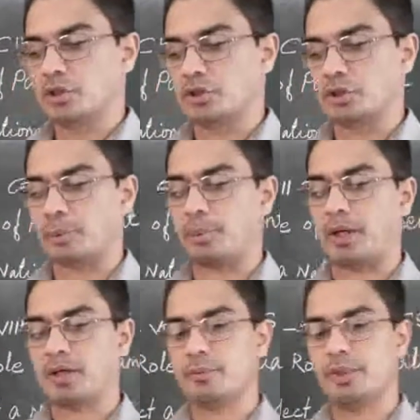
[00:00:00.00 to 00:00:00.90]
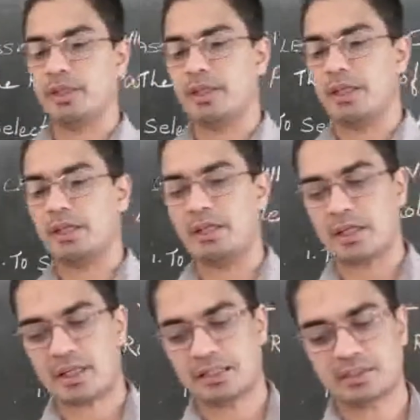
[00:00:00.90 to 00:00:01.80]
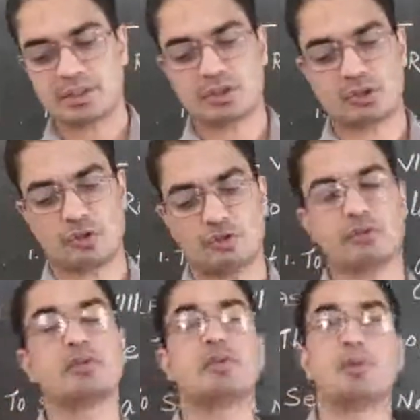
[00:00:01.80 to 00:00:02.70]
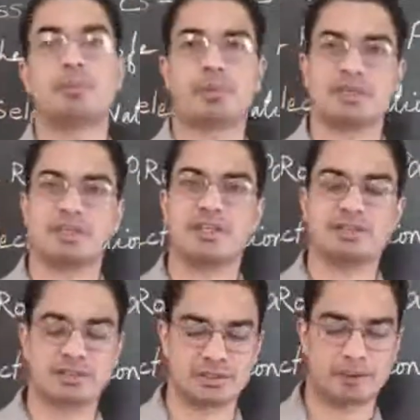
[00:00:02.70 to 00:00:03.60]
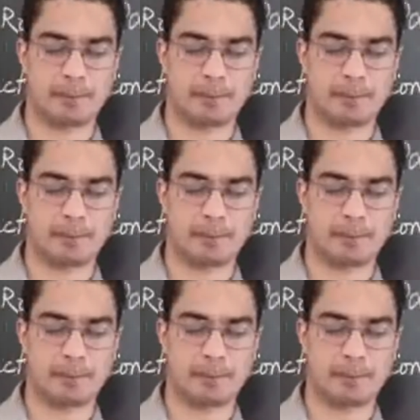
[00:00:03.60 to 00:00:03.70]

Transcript: So the parliament in India consists of president